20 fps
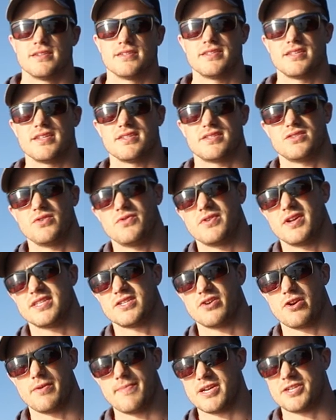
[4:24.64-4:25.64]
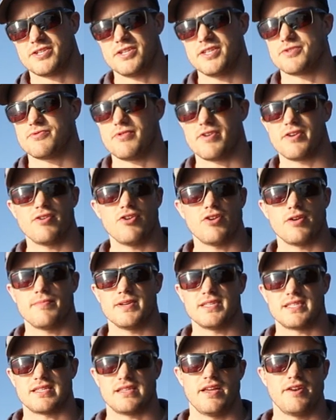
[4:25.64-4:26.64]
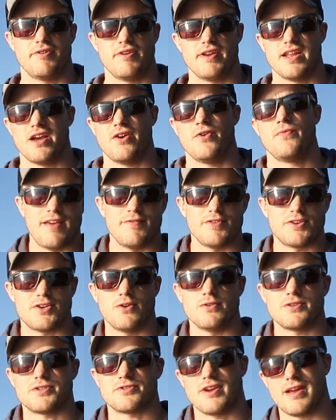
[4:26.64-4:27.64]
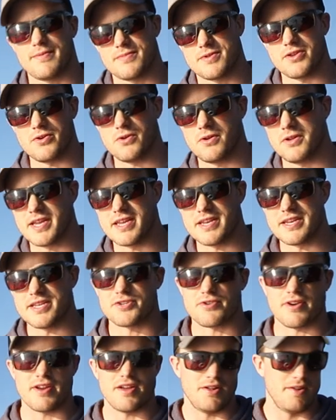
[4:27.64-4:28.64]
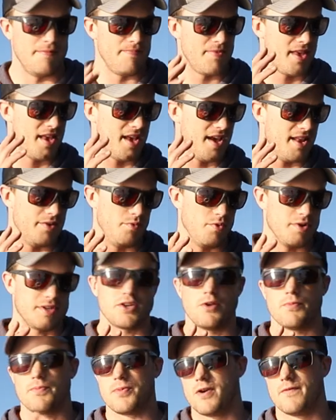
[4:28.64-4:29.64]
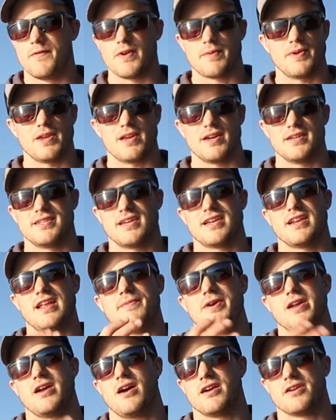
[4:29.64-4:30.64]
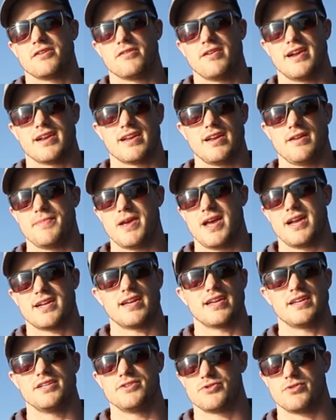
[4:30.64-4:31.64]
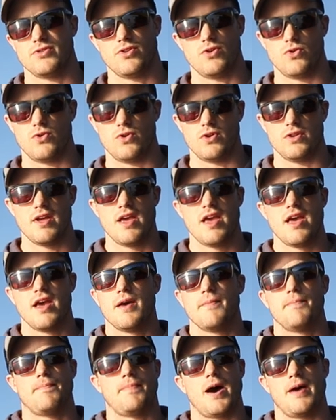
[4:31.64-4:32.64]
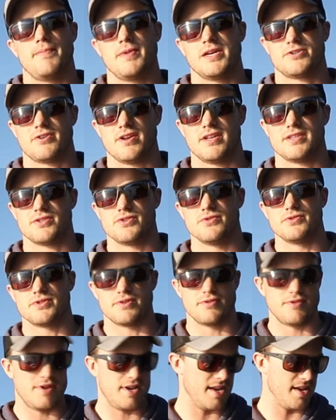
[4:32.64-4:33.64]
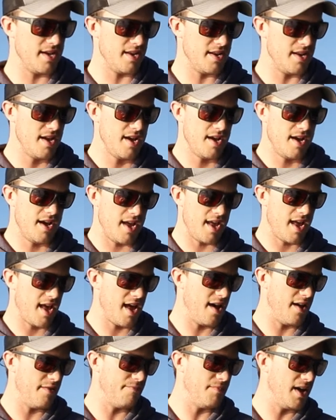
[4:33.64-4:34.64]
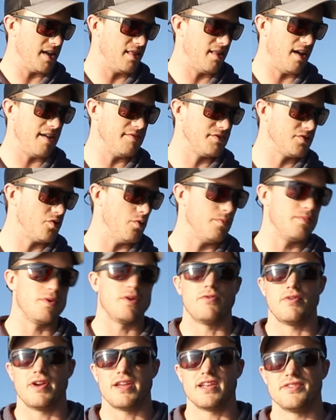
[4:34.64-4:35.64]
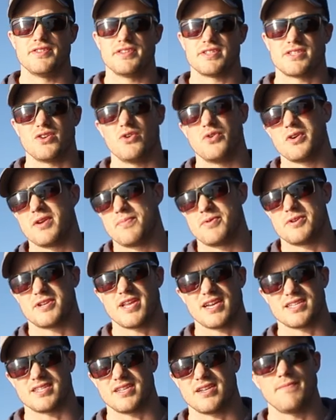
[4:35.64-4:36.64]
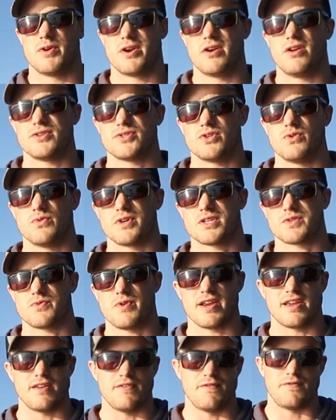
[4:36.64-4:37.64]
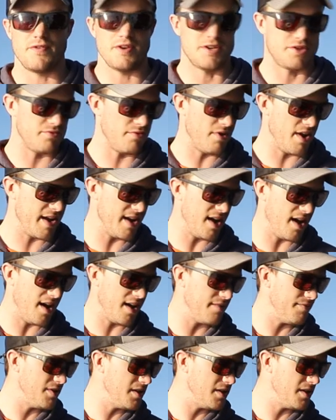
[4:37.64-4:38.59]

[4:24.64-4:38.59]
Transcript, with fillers: Since it's so nice out, I'm actually just running around on my sled right now. I have a tote strap to the old Indy Trail and it works out perfect because I can have my auger rack on back, I can drill a hole, pop my transducer right in, I have my live scope right in this tote, it protects it, but it also works where I can fish right out